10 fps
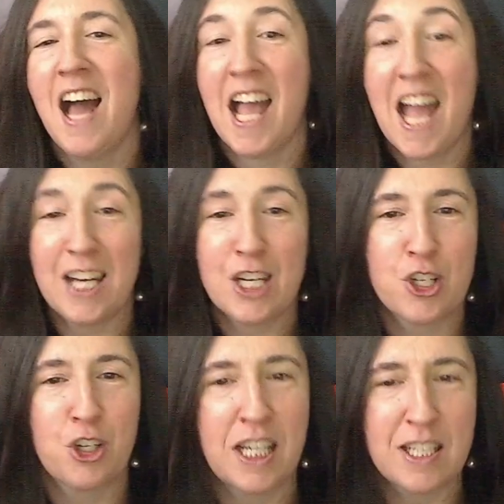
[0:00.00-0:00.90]
I had an
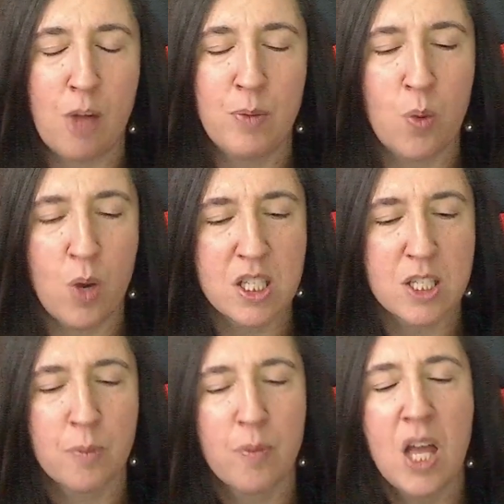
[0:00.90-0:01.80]
attorney tell me
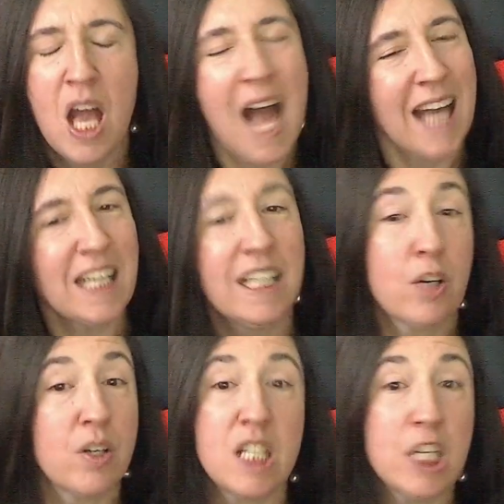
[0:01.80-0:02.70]
once, I can
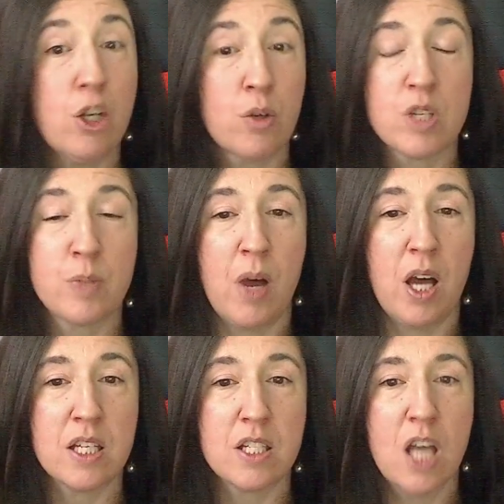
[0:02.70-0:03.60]
guarantee you a
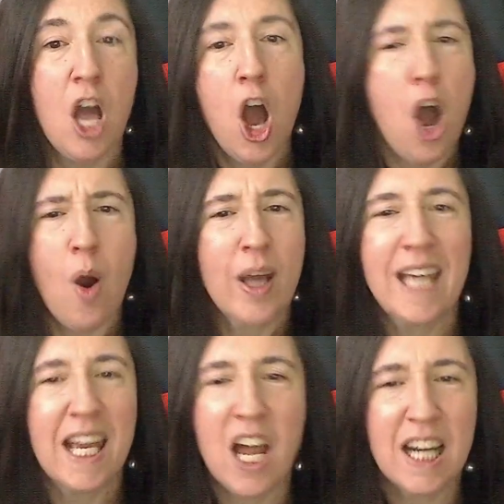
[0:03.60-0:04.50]
response. Oh, I
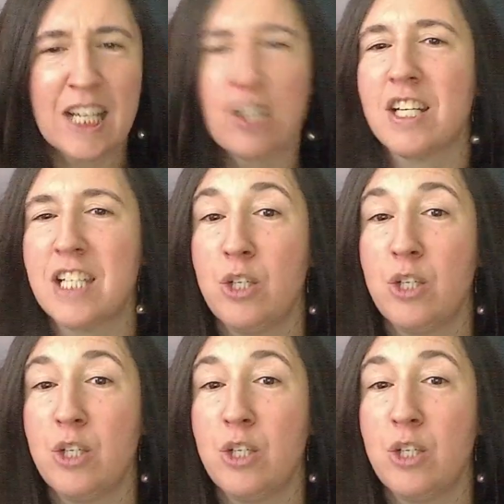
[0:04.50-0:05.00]
cannot guarantee